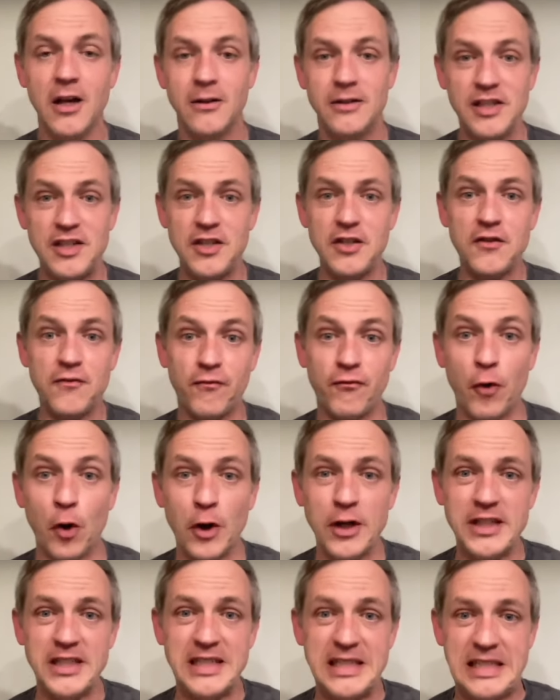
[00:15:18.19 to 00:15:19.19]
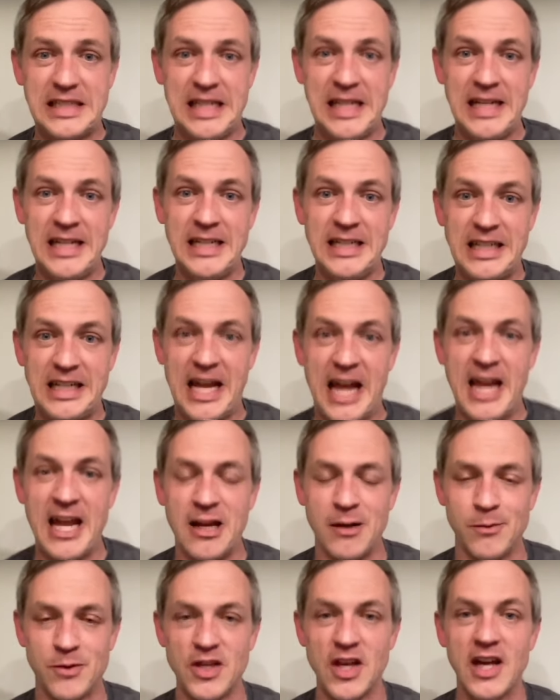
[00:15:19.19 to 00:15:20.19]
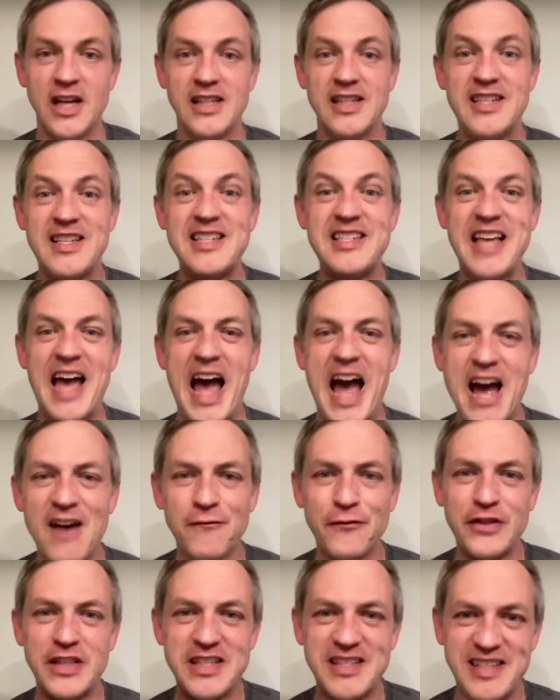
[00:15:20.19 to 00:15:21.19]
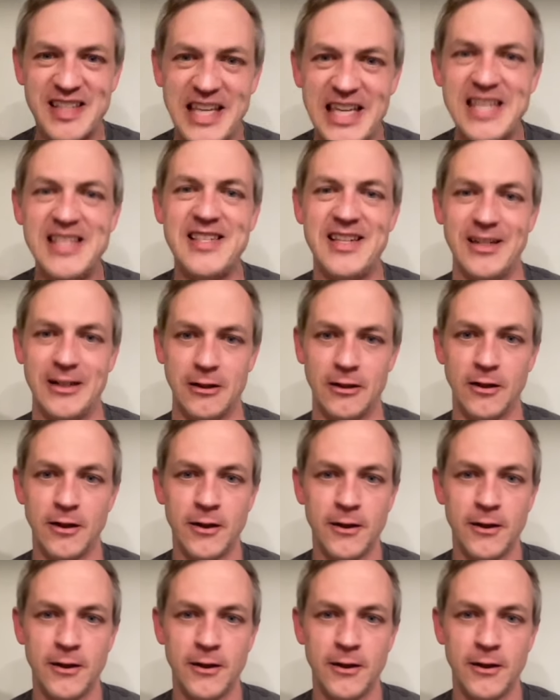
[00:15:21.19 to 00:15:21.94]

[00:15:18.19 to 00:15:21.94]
This is fourteen games. This is half the season.